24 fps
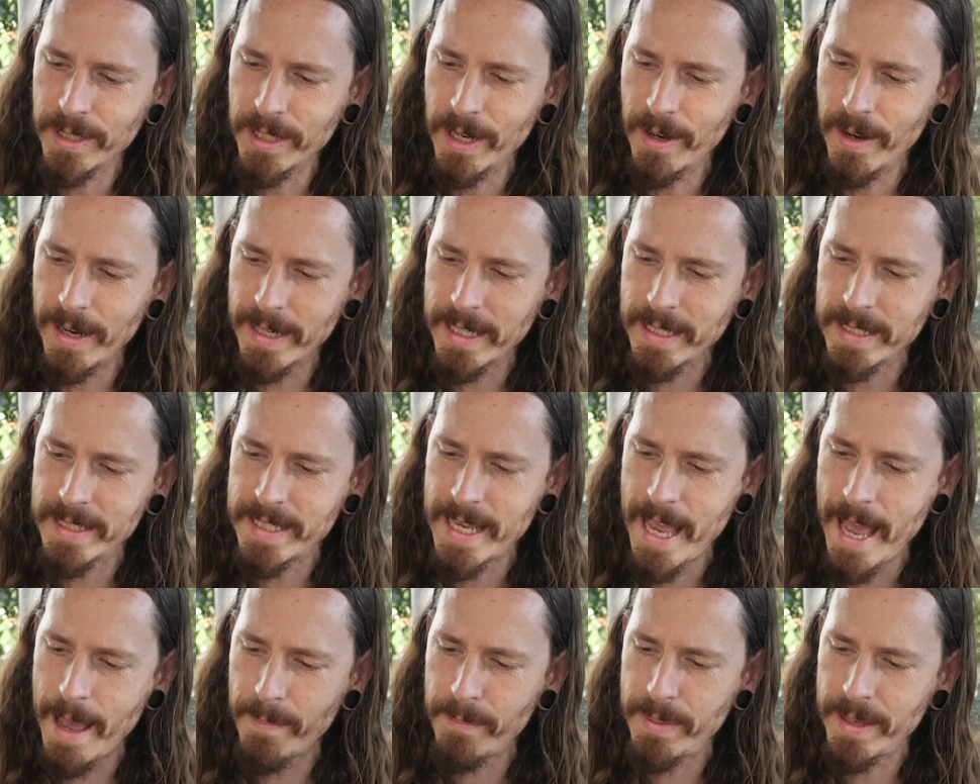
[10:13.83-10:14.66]
I can
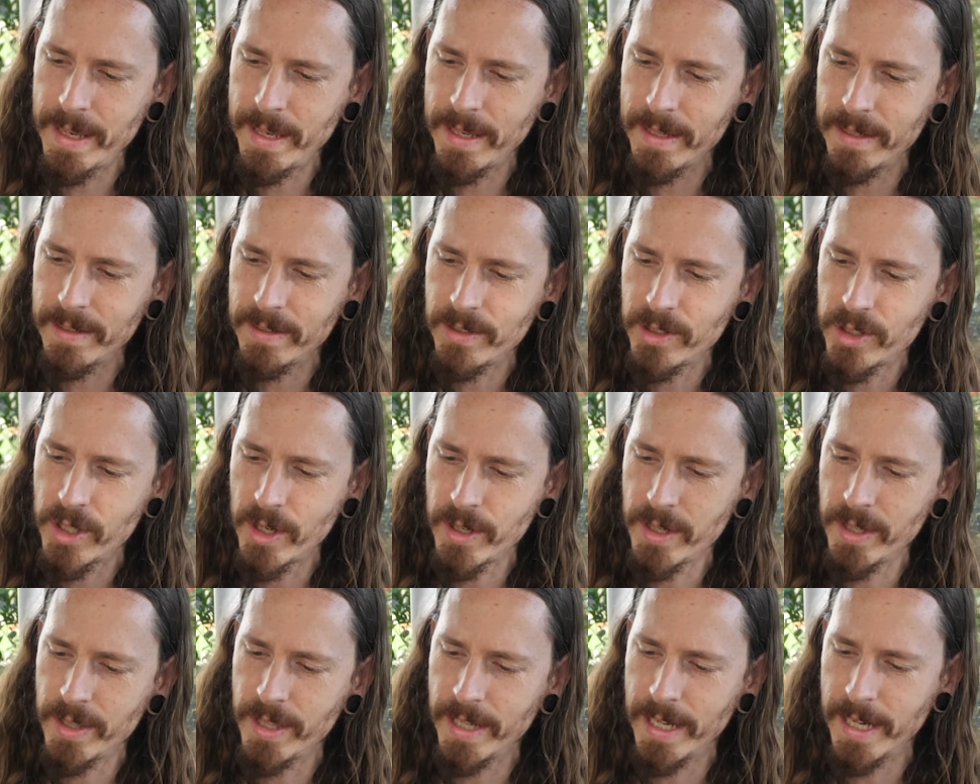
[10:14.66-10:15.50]
tap it, show
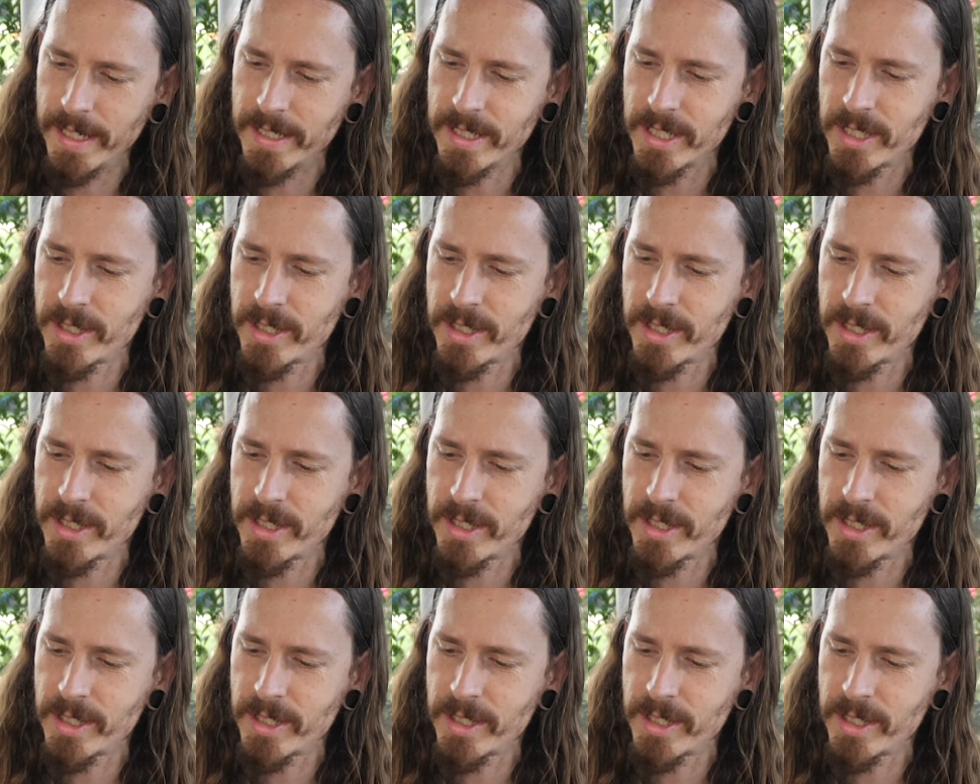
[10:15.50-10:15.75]
you that it's